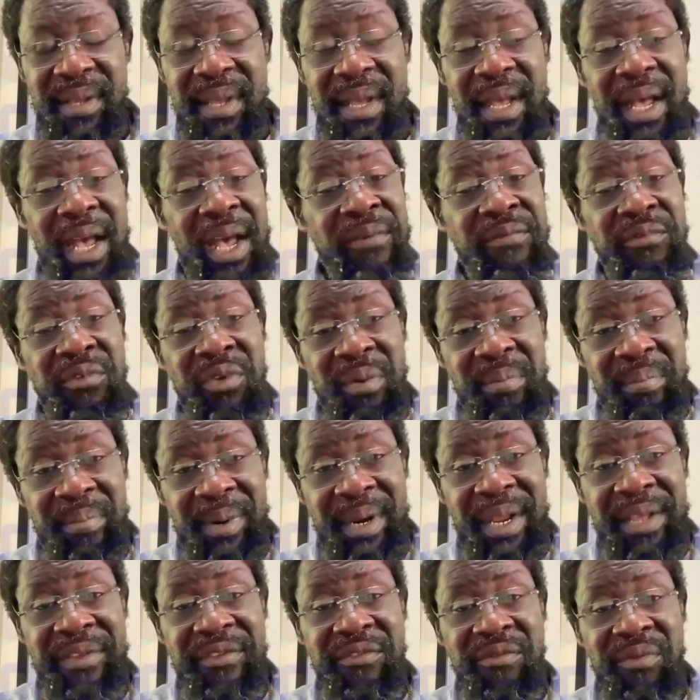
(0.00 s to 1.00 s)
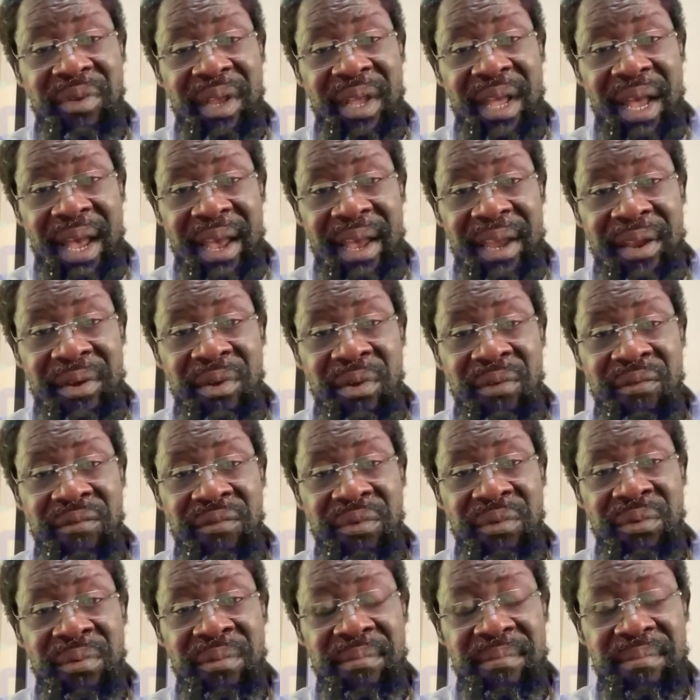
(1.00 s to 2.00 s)
Have you a blessed week ahead of
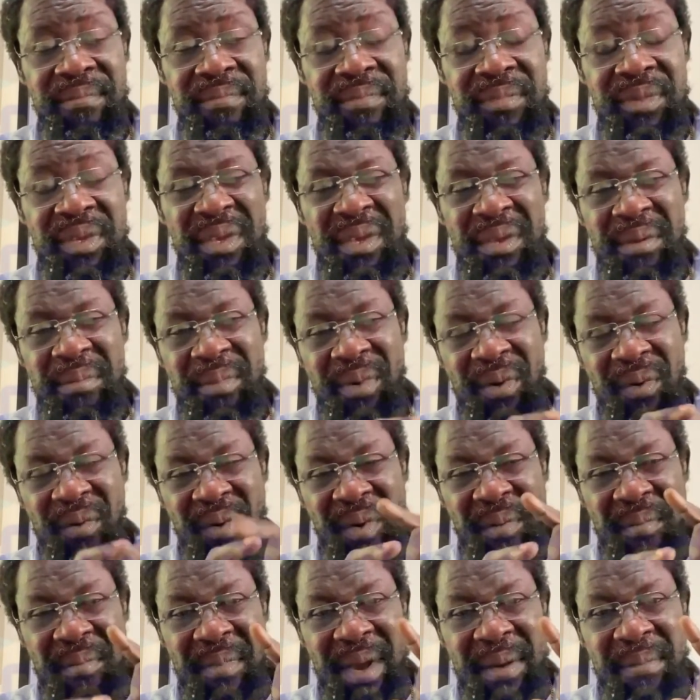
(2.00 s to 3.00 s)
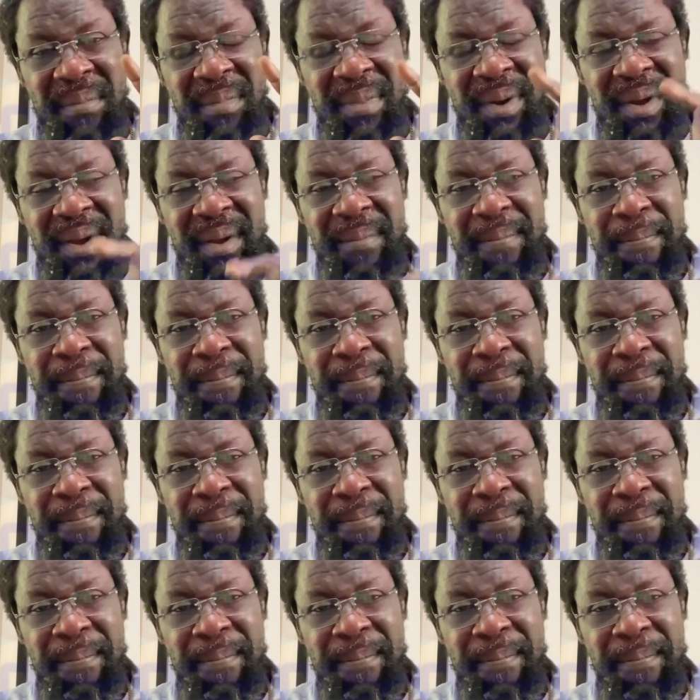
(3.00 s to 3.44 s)
you? But remember,